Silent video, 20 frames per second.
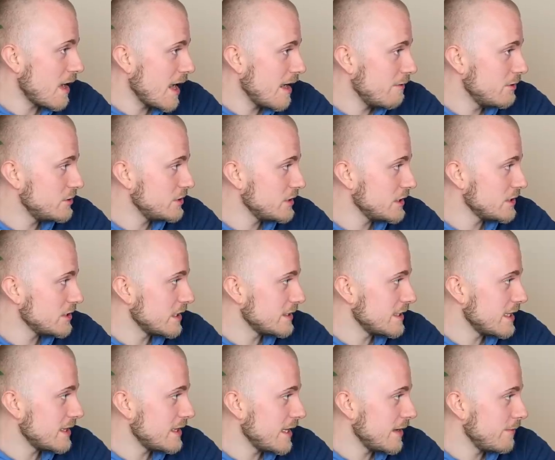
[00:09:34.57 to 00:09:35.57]
I originally thought
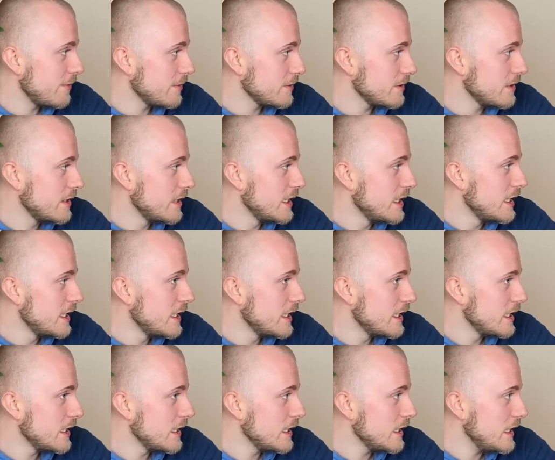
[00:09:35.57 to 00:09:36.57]
that they were
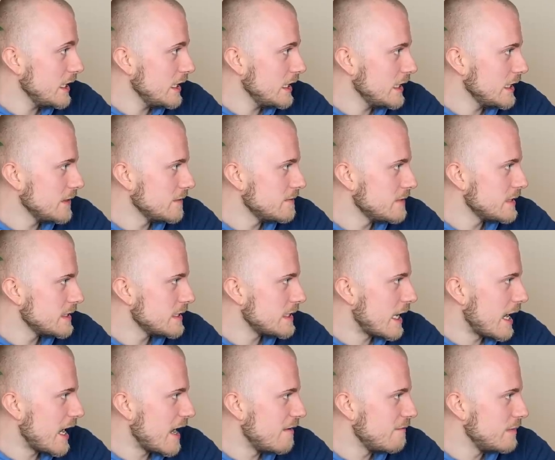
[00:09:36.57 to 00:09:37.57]
leaves
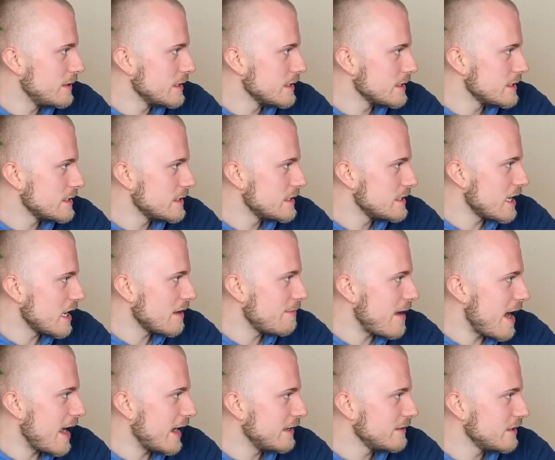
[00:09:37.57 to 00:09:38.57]
that have been stuck
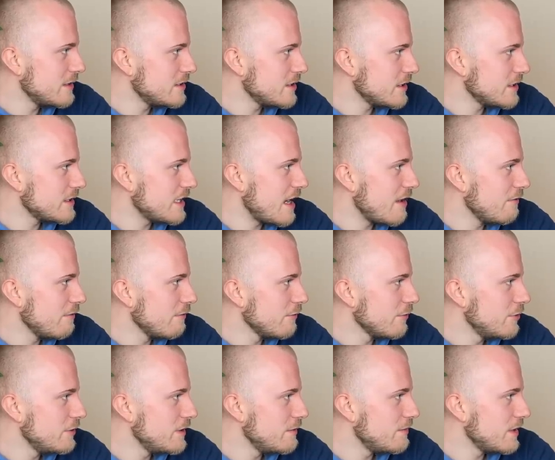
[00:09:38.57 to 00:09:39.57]
back in the dirt and have rooted,